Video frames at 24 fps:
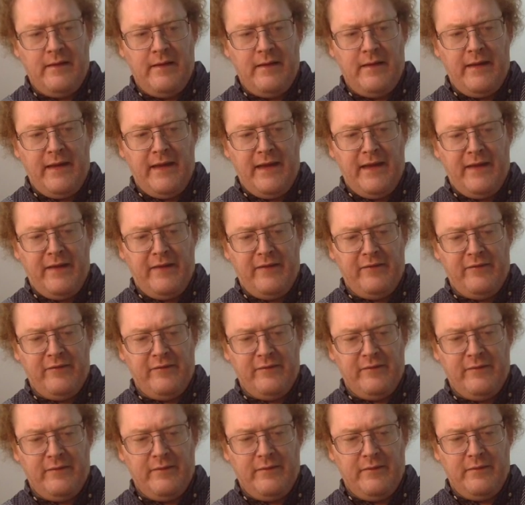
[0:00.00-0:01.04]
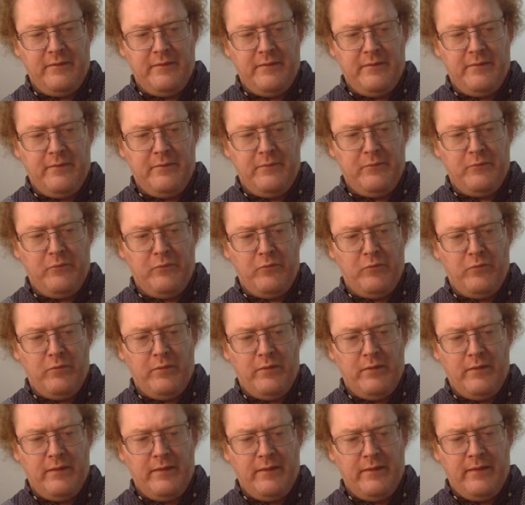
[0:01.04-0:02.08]
And
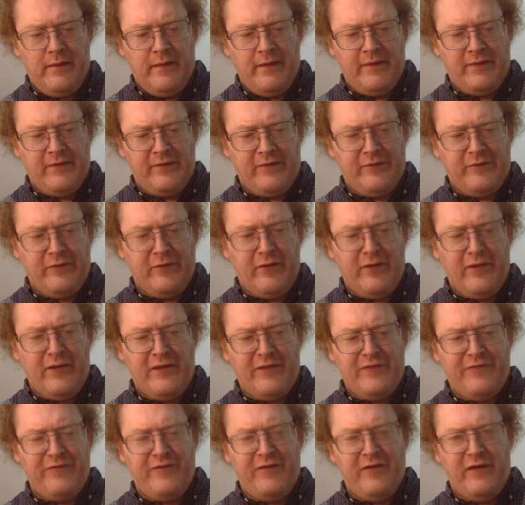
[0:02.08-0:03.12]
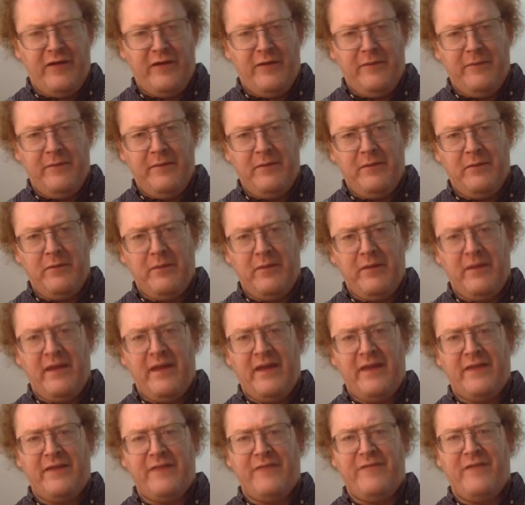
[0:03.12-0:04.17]
at the start of the film, well,
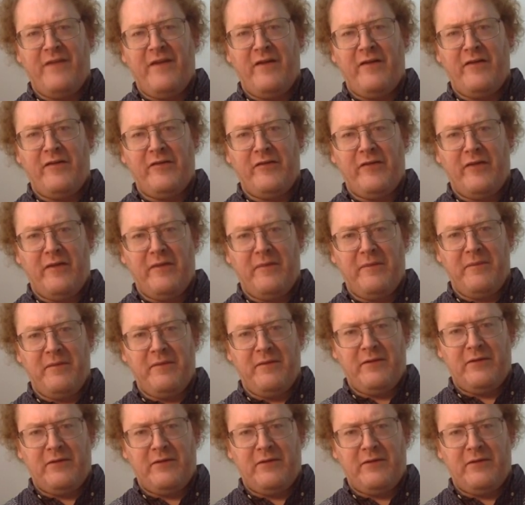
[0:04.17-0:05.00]
not the very start, but